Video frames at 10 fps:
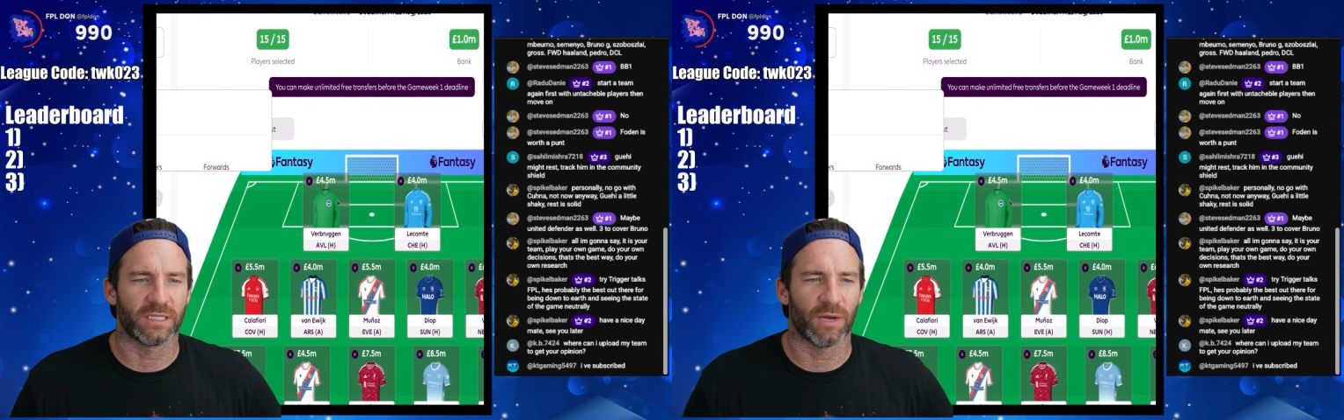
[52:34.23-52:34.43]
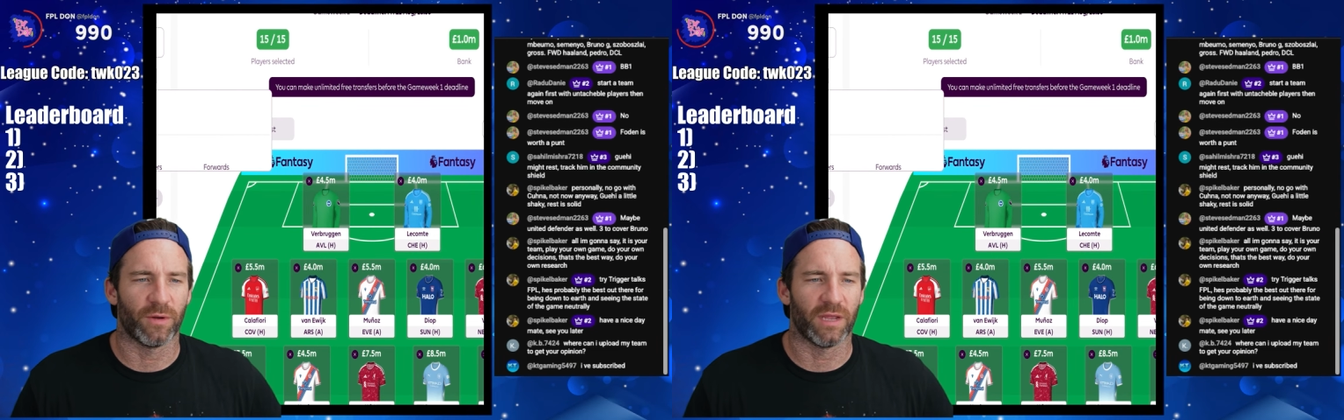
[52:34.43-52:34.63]

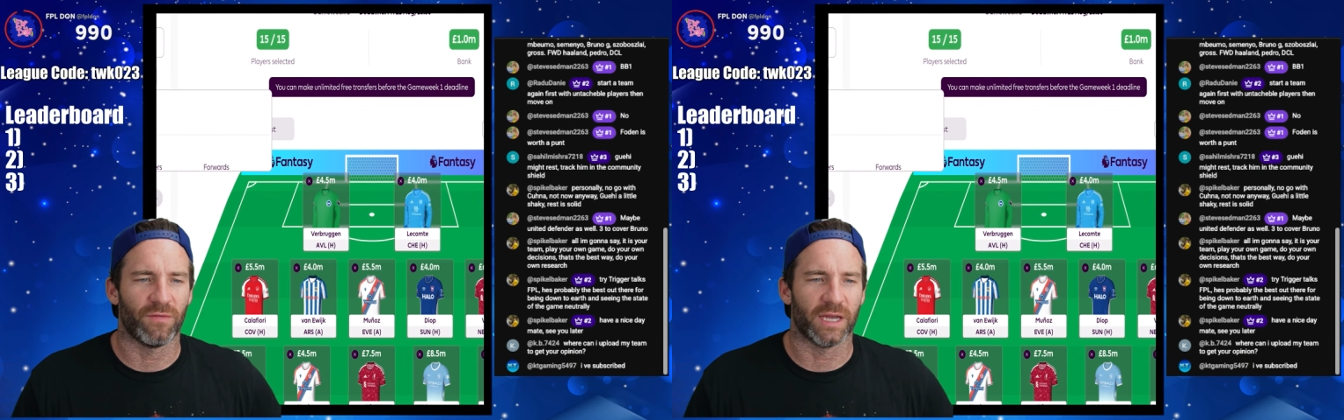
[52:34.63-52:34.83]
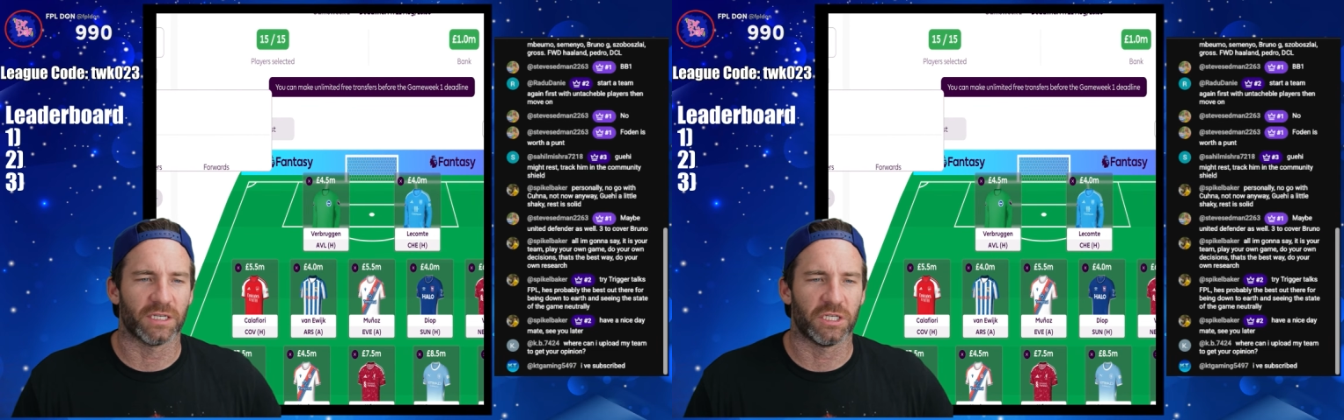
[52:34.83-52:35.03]
Because I want to give
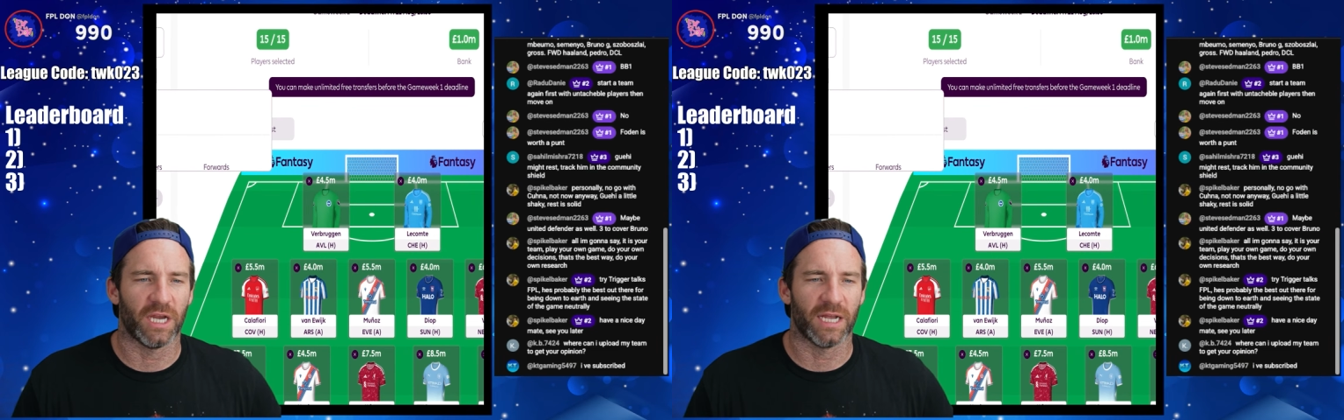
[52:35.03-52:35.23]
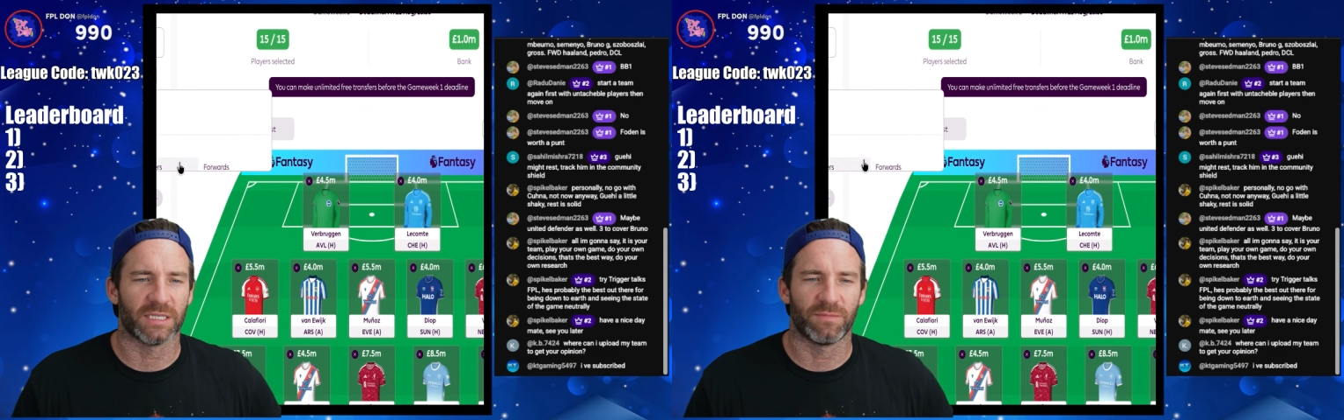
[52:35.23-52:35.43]
you guys a
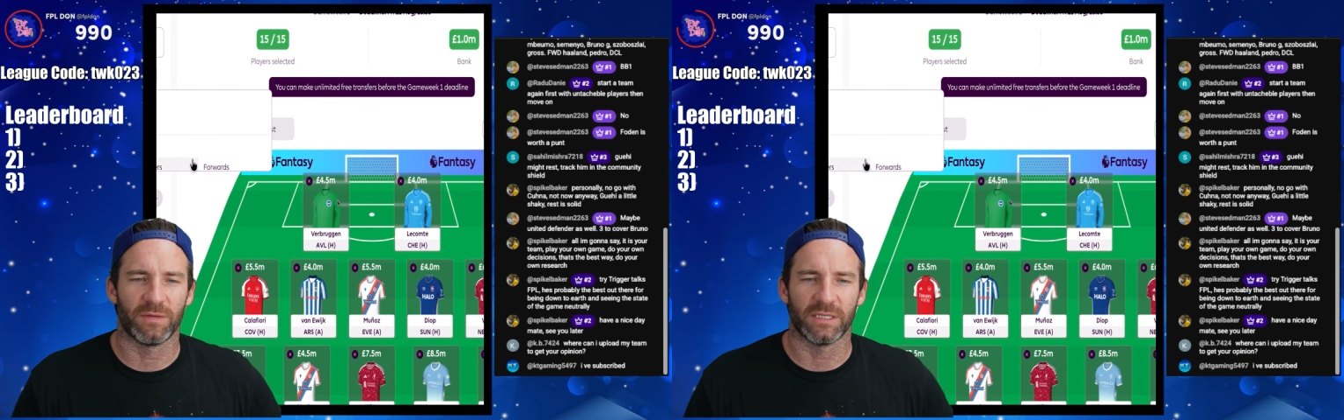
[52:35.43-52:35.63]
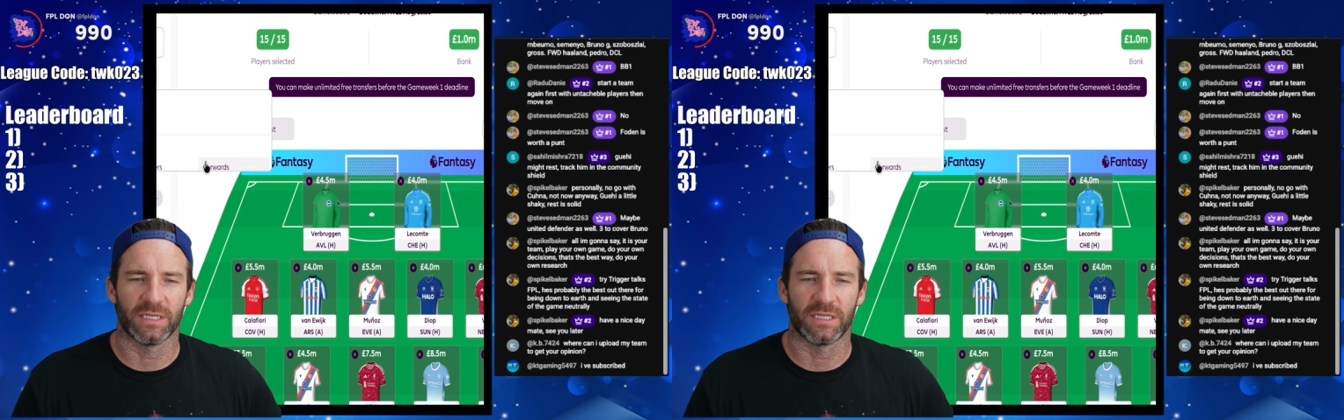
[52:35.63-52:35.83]
chance
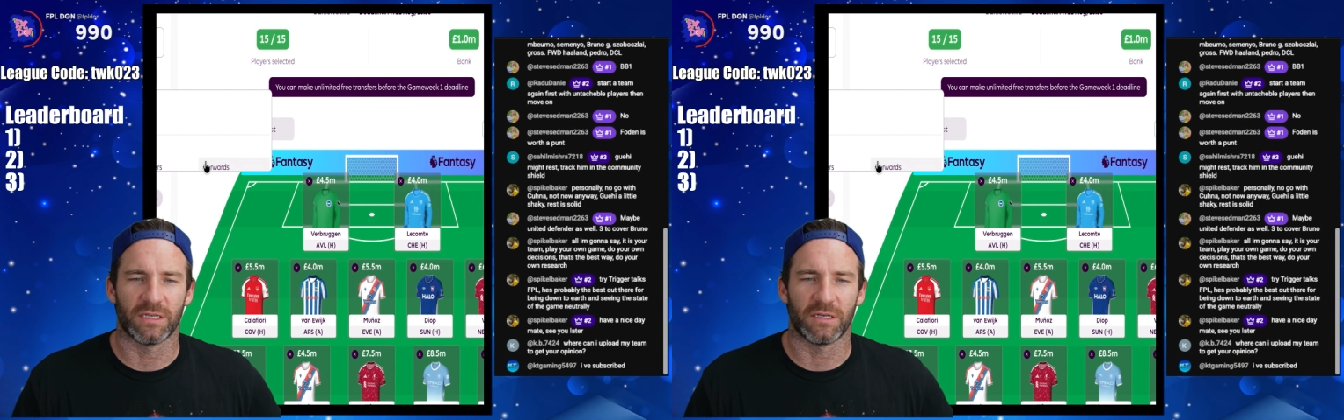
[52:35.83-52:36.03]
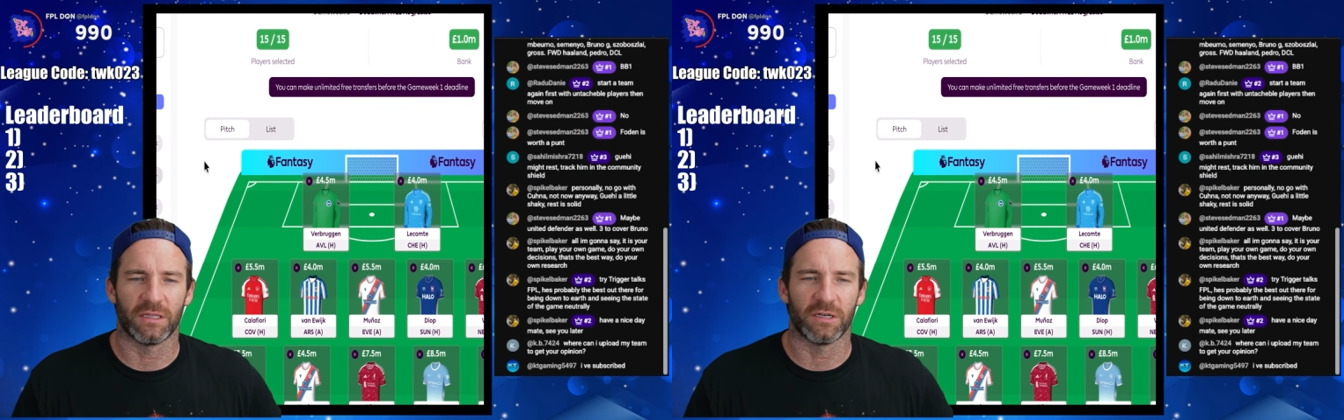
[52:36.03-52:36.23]
because
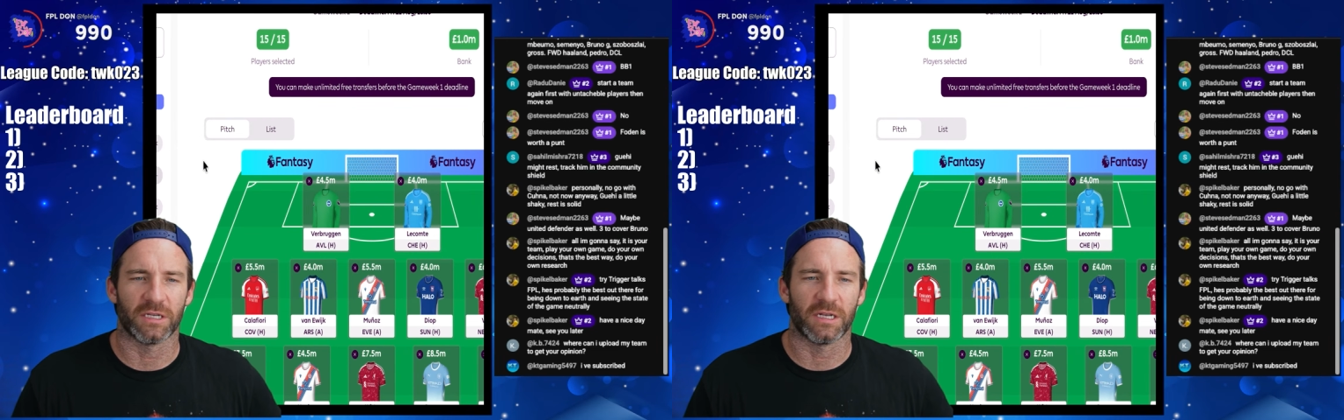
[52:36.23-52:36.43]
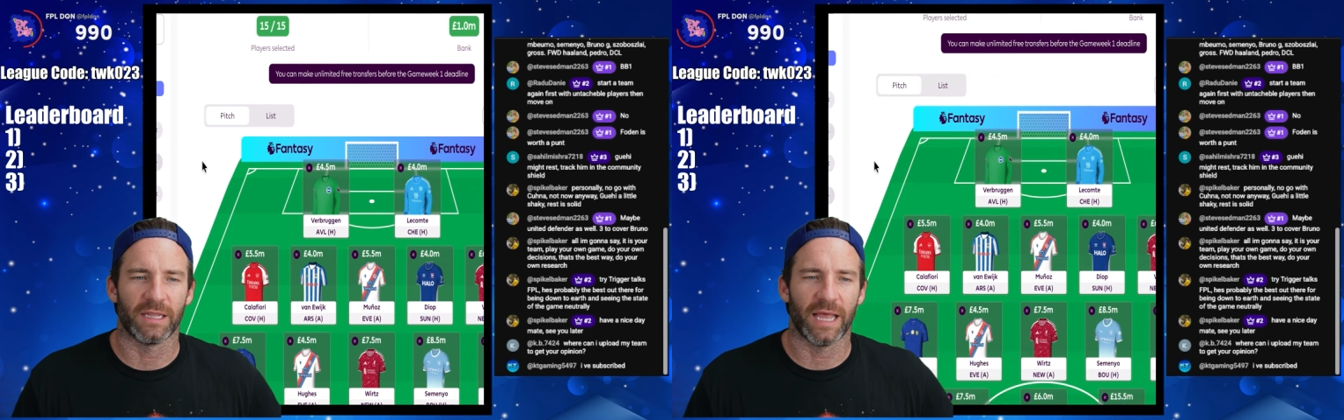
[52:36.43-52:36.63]
there's
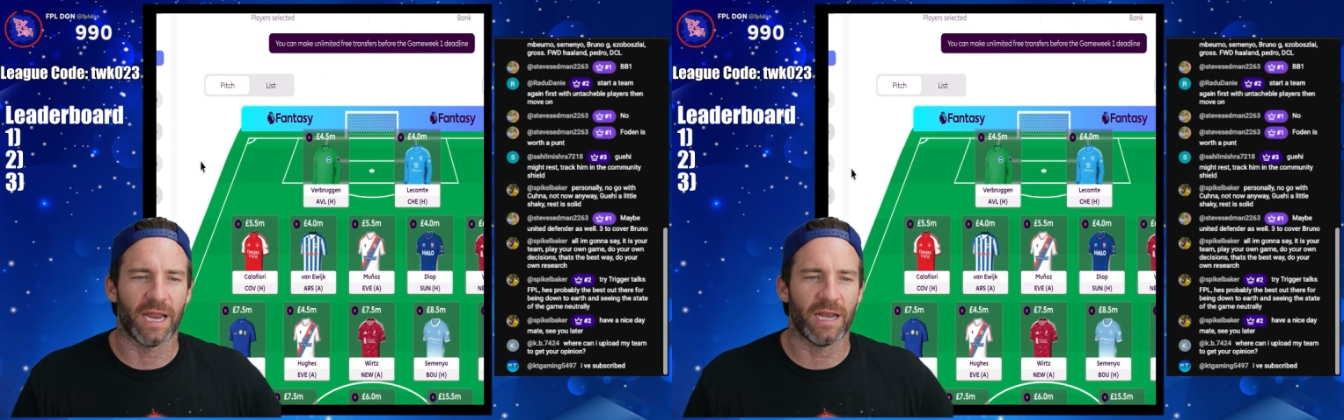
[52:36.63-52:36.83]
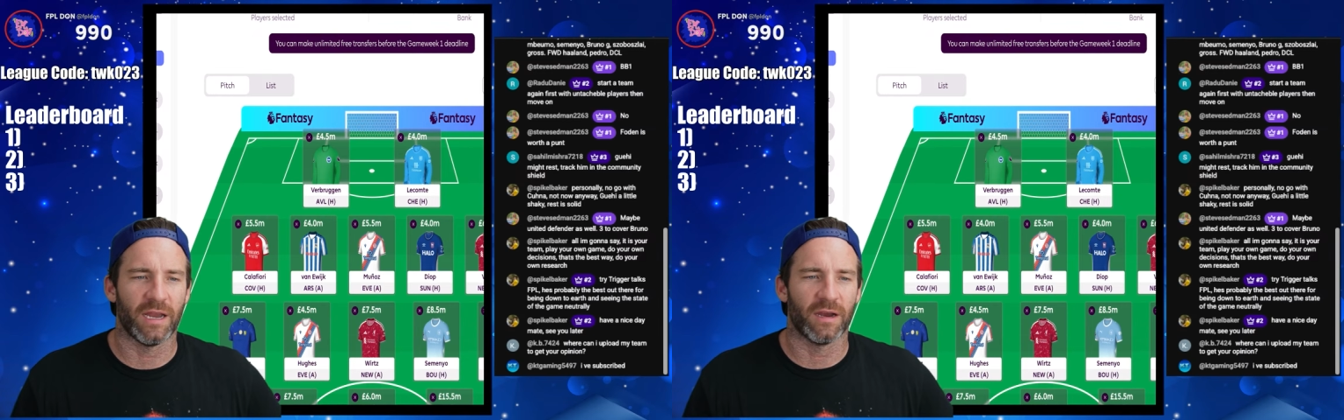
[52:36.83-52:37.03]
a
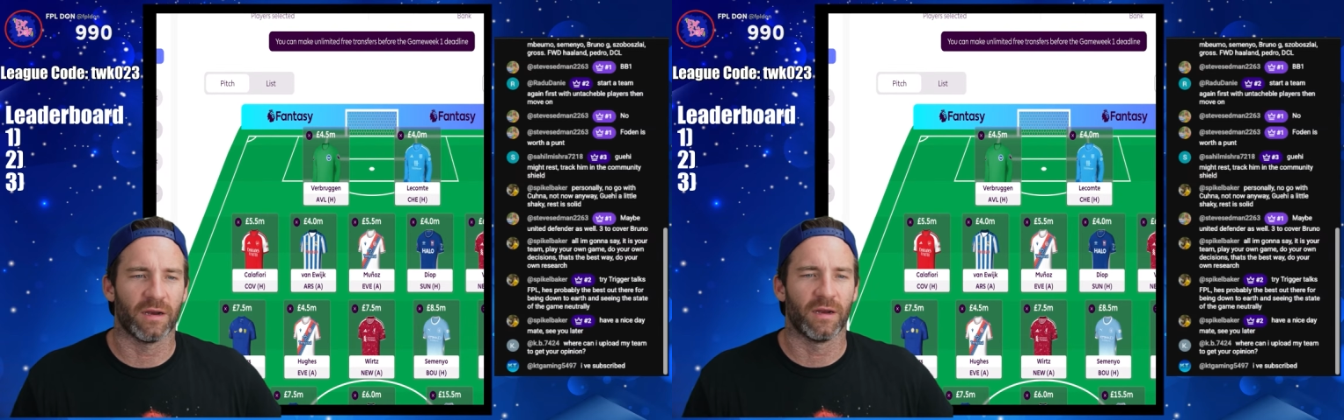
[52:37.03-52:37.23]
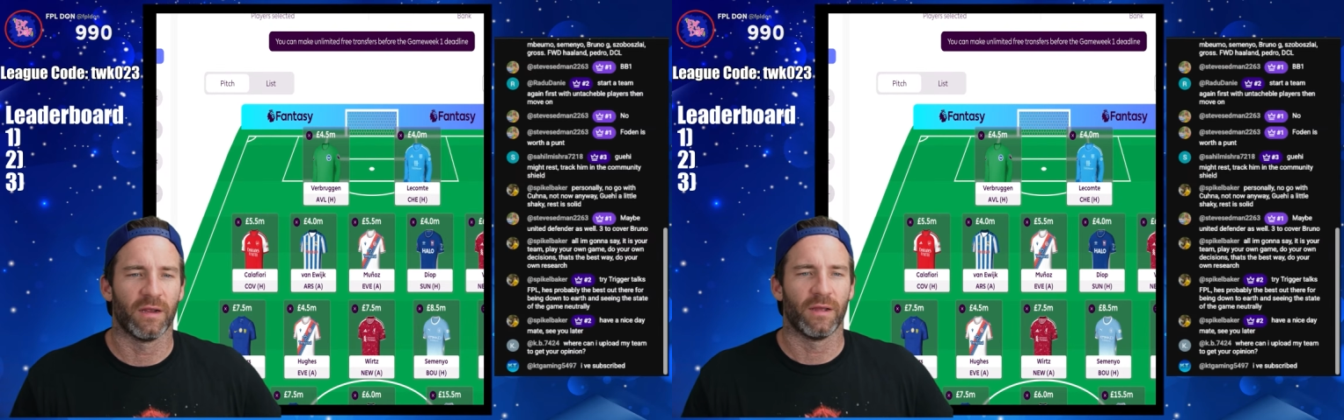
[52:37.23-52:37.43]
delay in
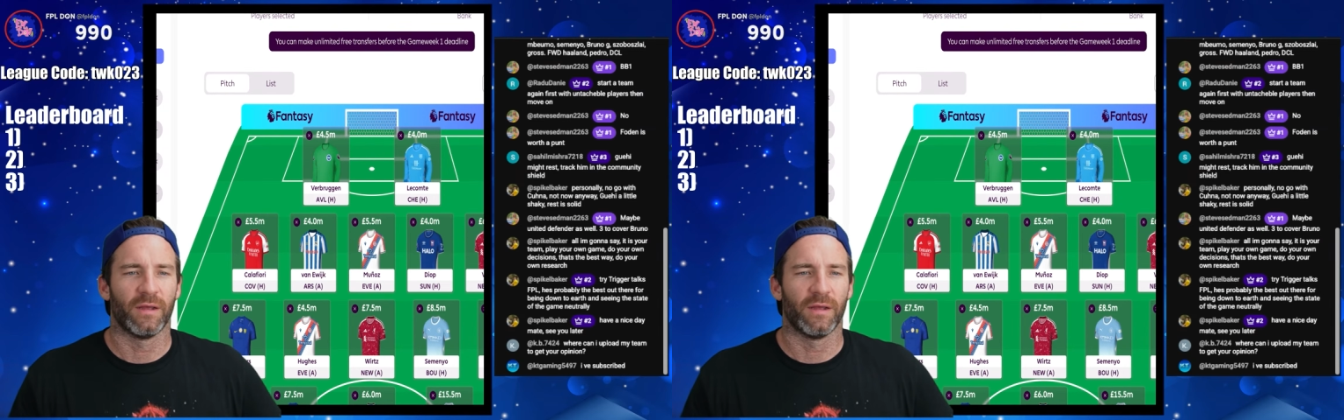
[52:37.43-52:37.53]
here.